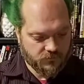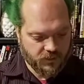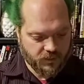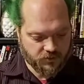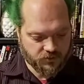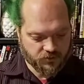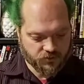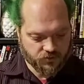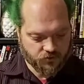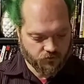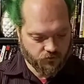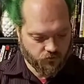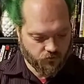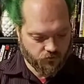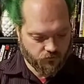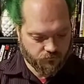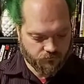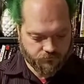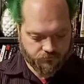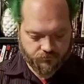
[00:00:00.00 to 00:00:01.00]
Tells
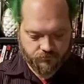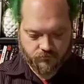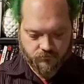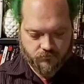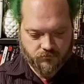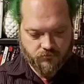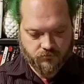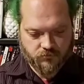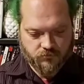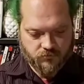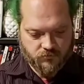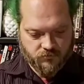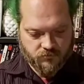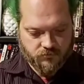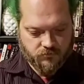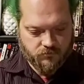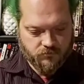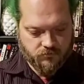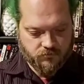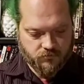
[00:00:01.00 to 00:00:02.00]
you,
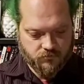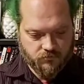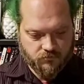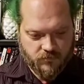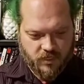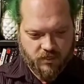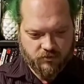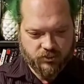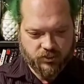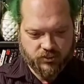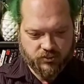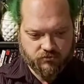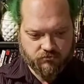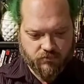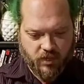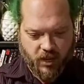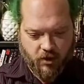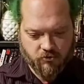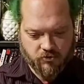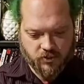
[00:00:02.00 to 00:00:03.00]
yeah, just
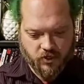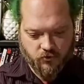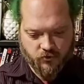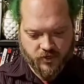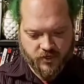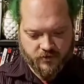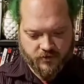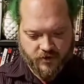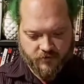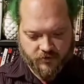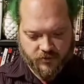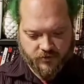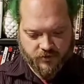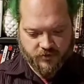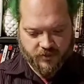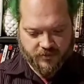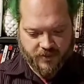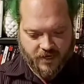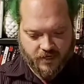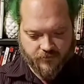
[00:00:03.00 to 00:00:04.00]
how to load it, everything
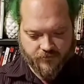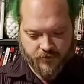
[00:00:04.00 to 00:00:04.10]
like that.